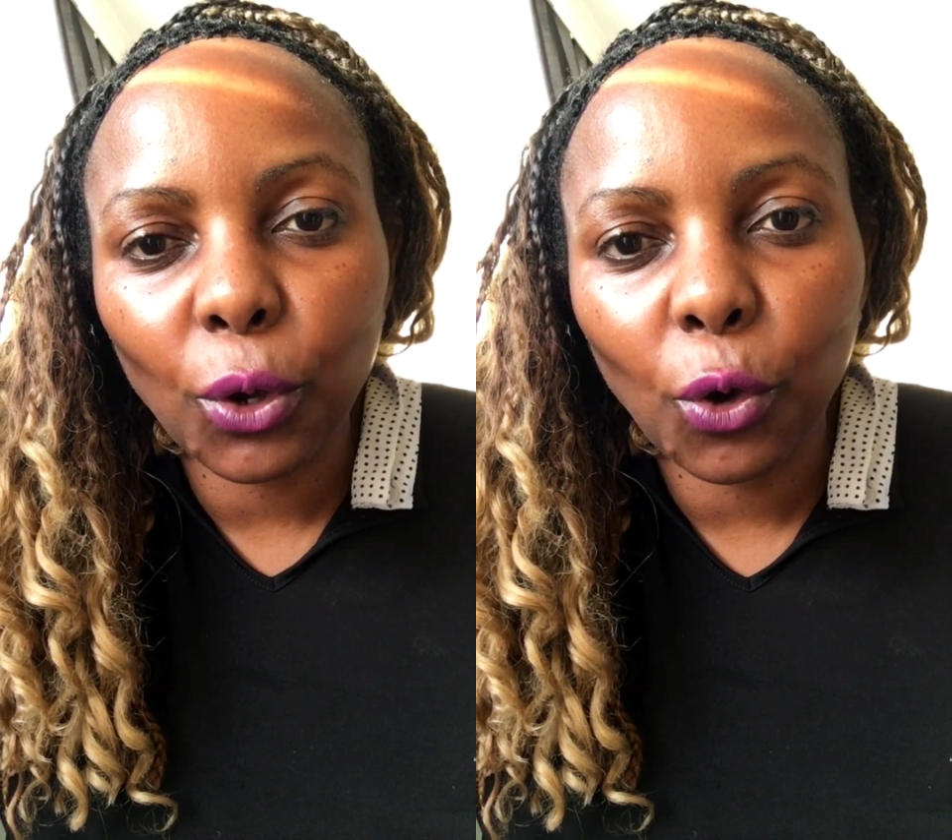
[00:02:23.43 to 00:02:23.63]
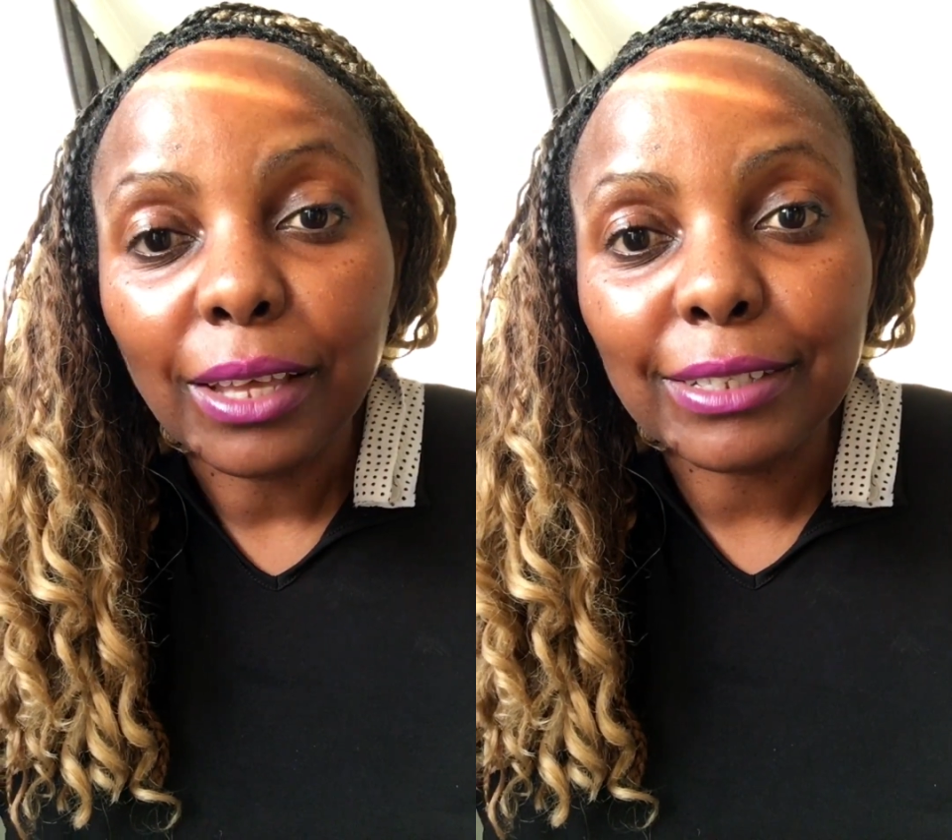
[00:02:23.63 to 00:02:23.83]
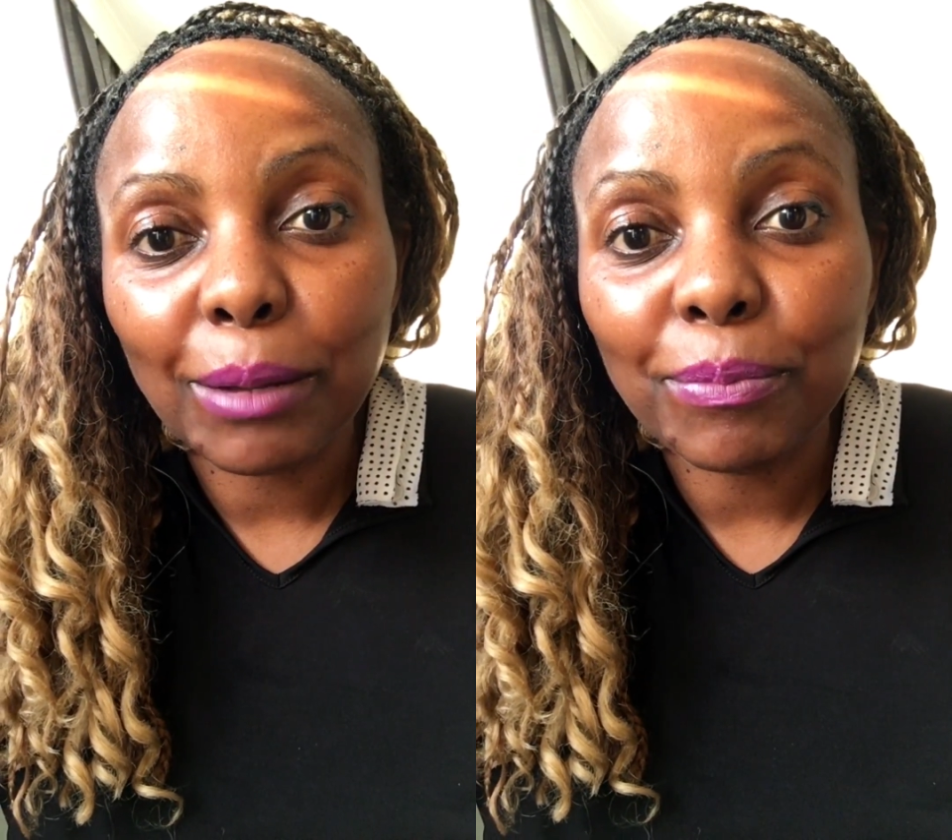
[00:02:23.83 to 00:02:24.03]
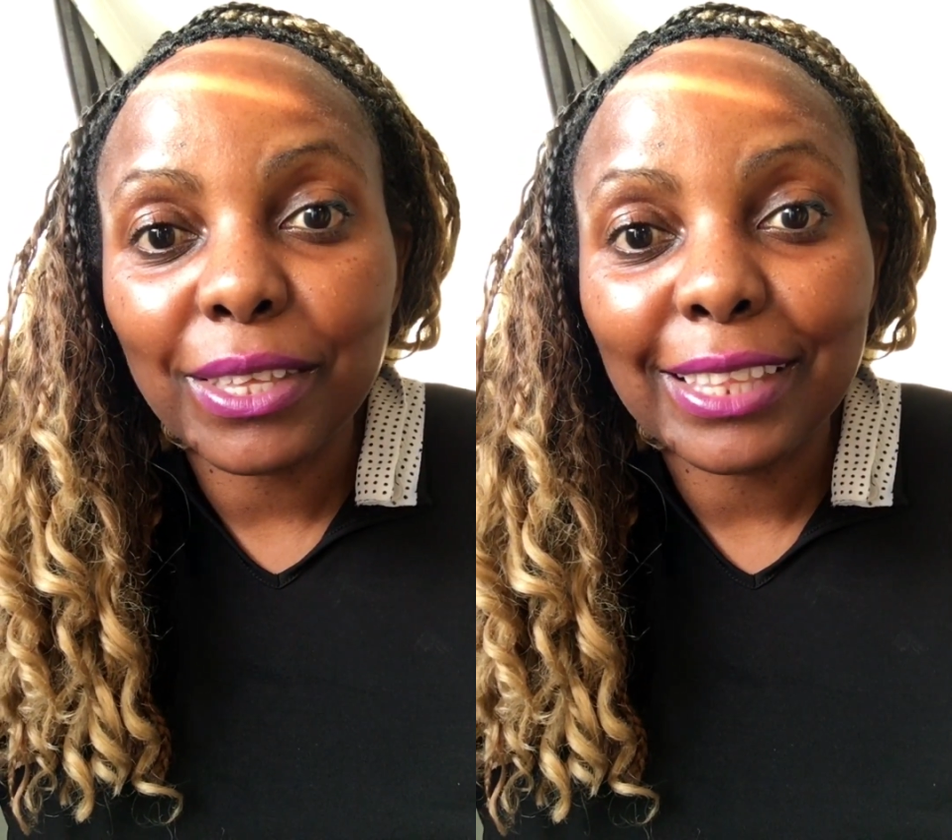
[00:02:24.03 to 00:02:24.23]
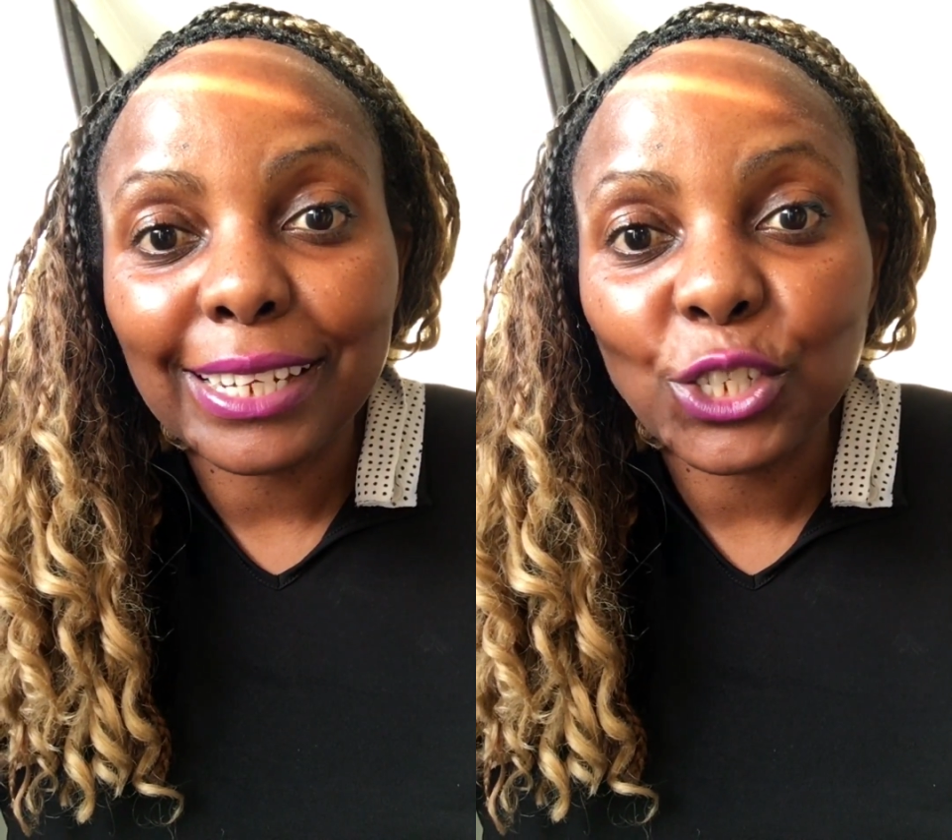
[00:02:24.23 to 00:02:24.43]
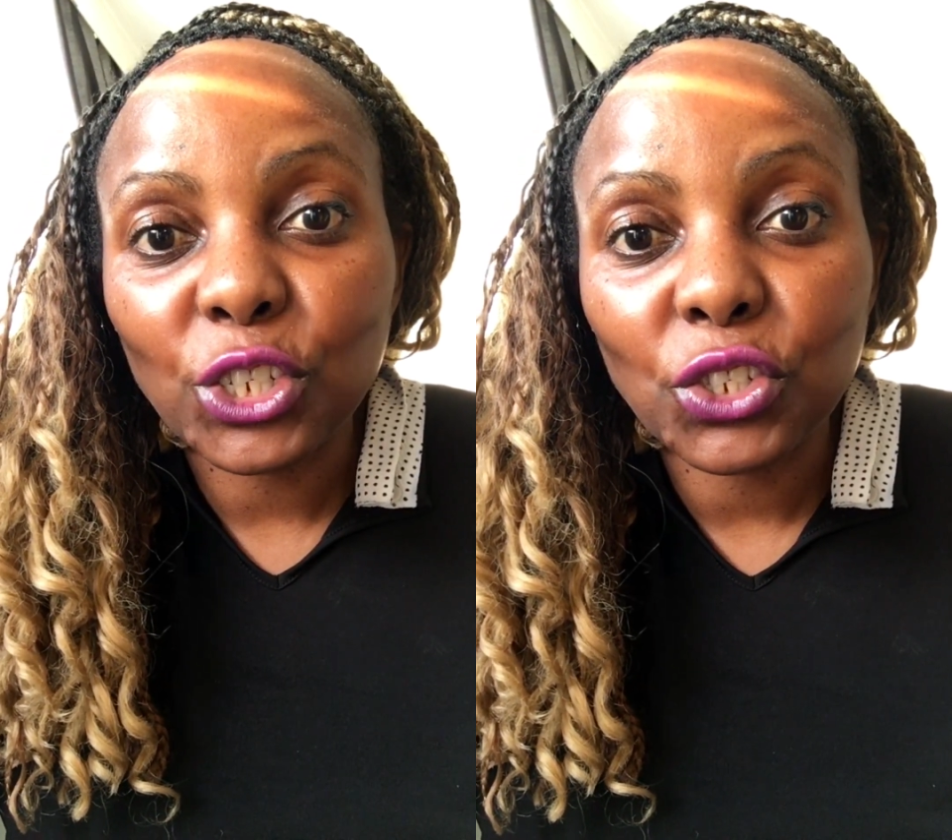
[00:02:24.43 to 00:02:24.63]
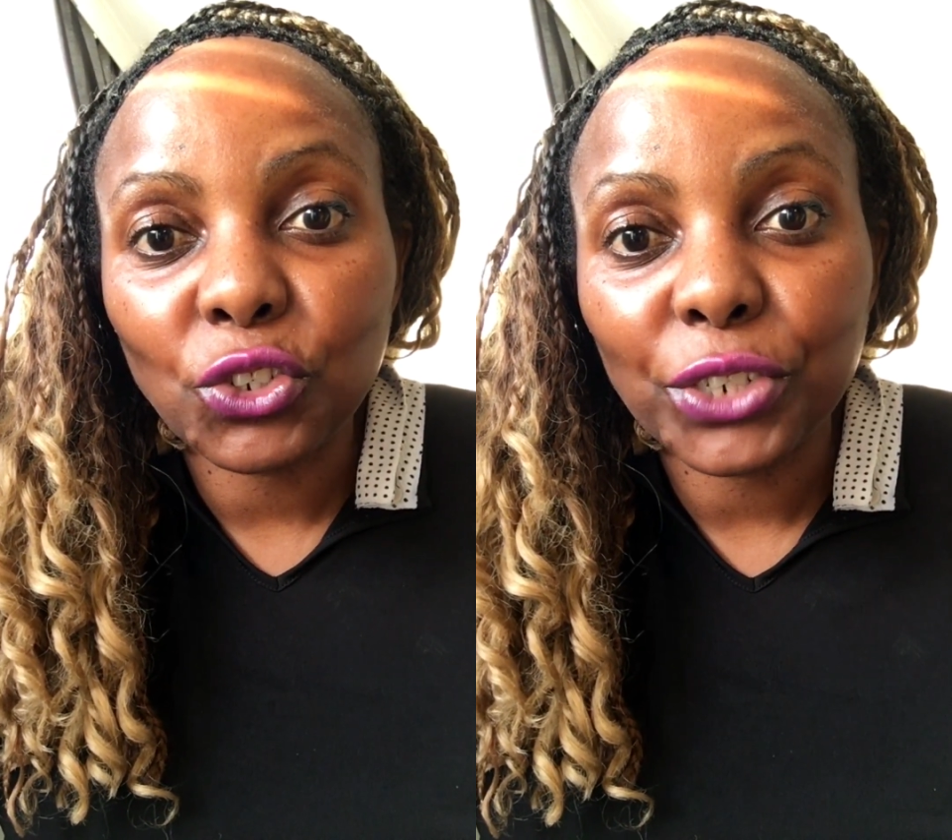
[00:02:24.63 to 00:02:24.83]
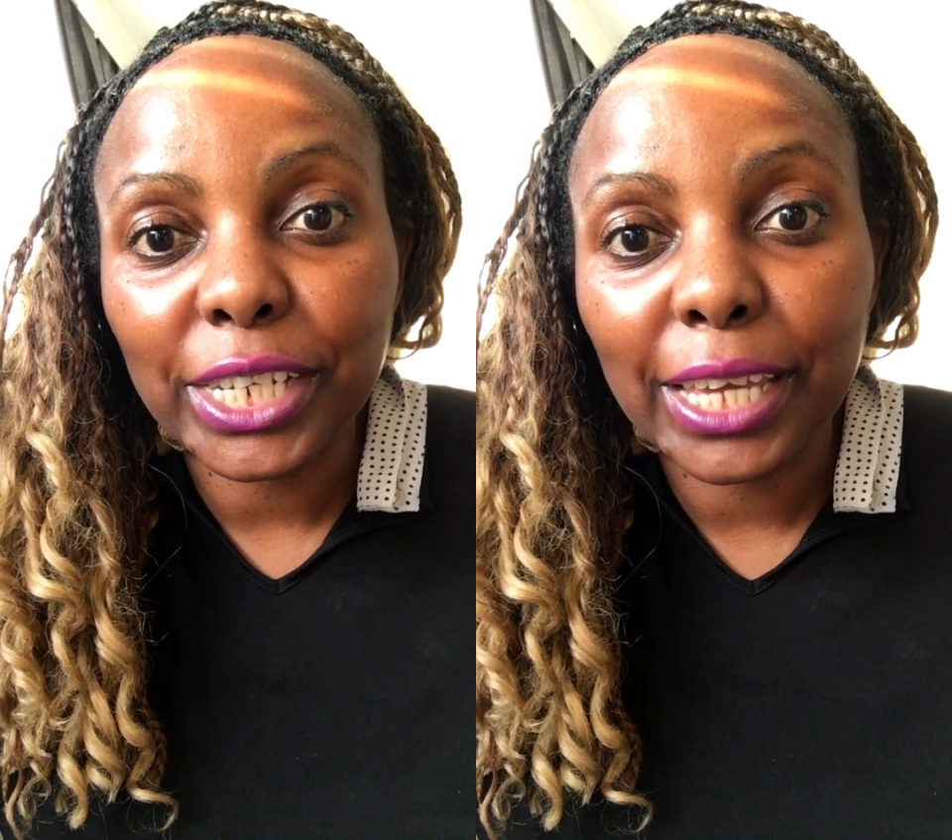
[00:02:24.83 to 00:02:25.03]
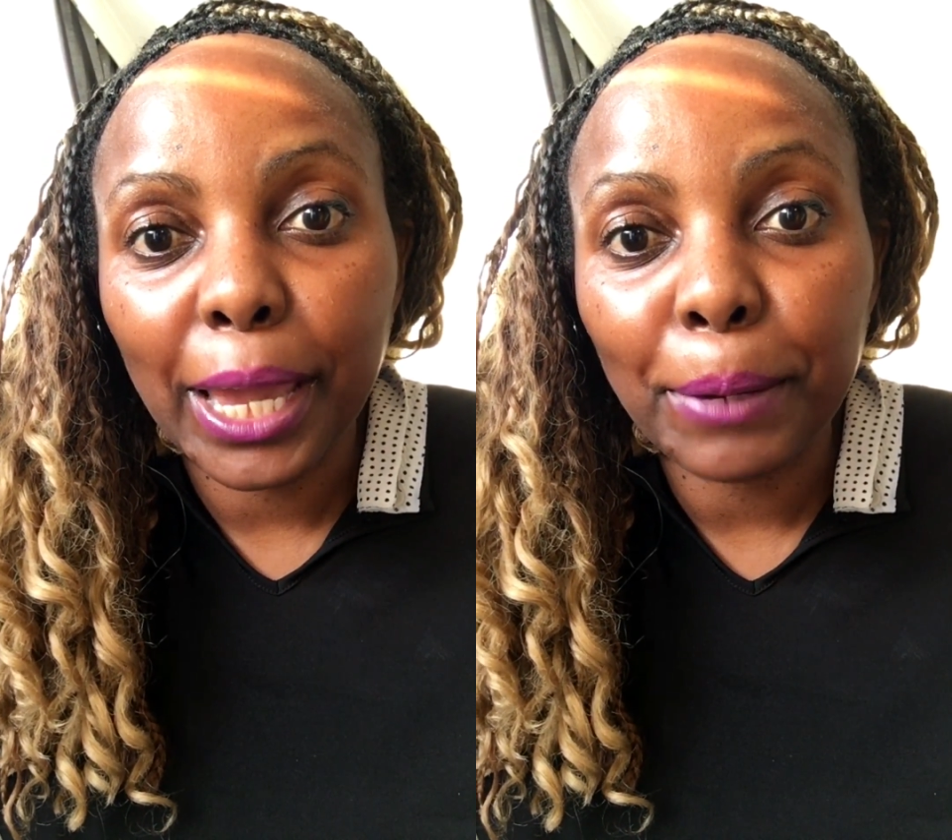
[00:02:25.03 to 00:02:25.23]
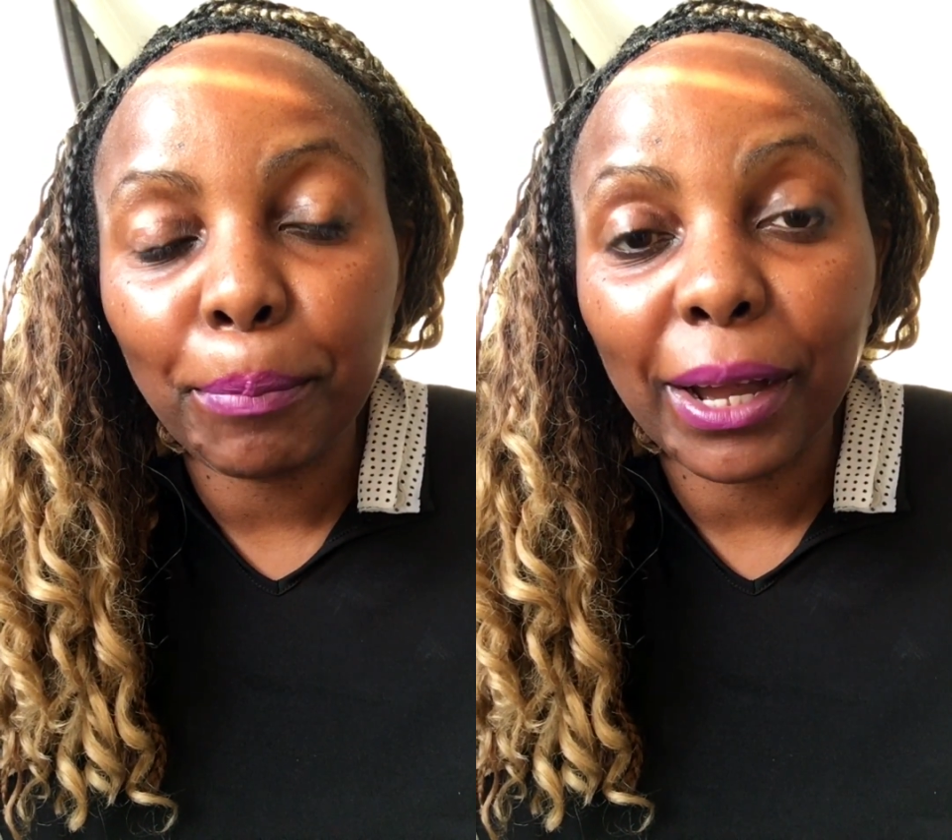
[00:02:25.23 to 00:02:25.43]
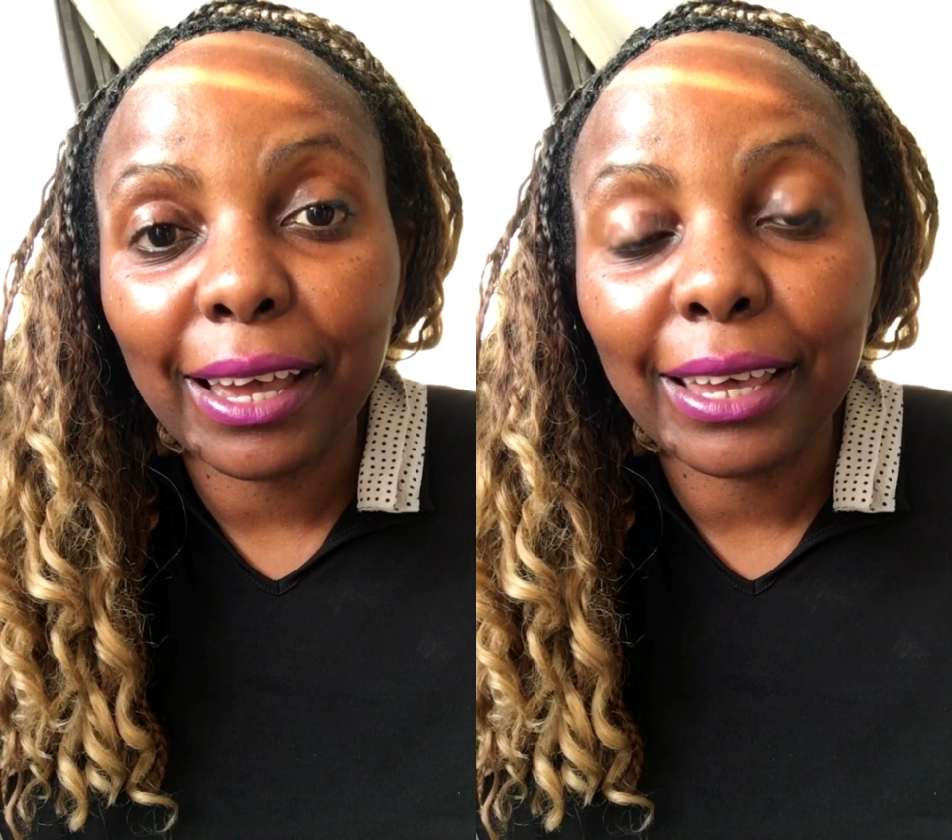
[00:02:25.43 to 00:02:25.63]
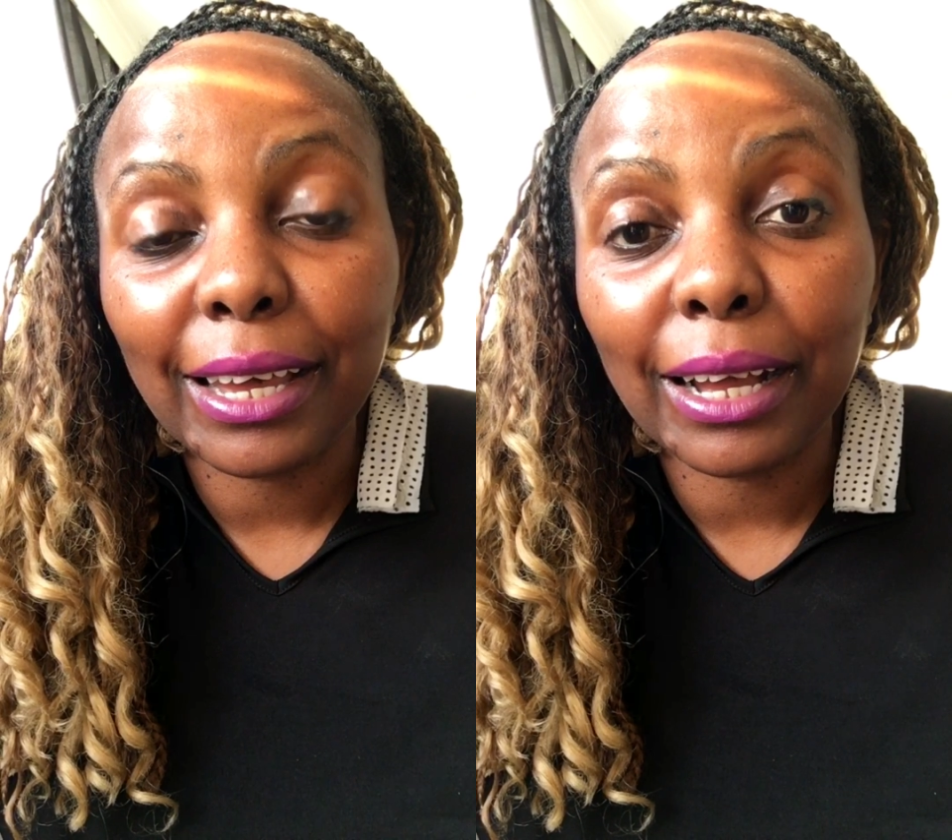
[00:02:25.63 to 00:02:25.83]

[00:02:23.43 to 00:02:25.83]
of something that is just triggered by